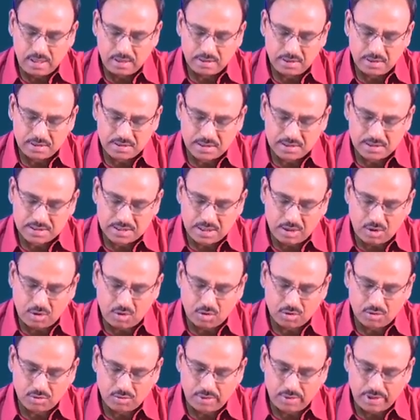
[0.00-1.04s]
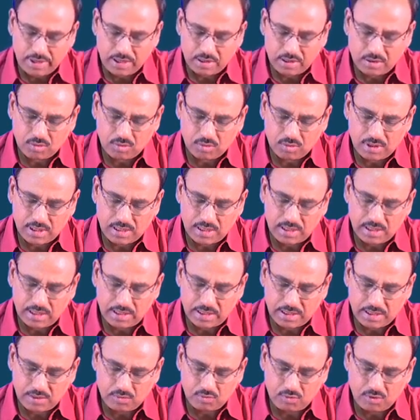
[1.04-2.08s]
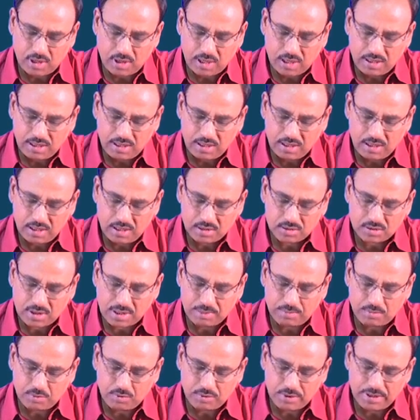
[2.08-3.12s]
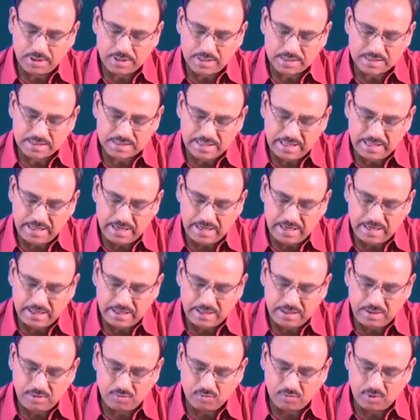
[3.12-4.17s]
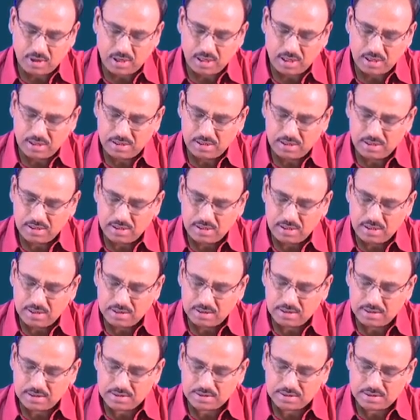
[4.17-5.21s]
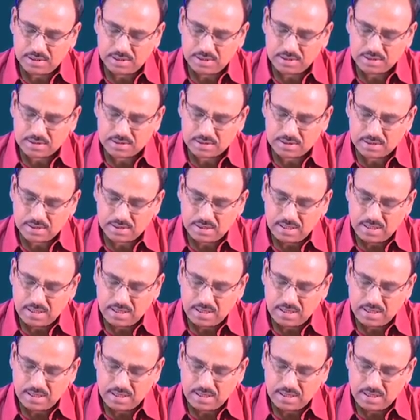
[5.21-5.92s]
this is the autoencoder layer 1. So, I put it as AE1, this is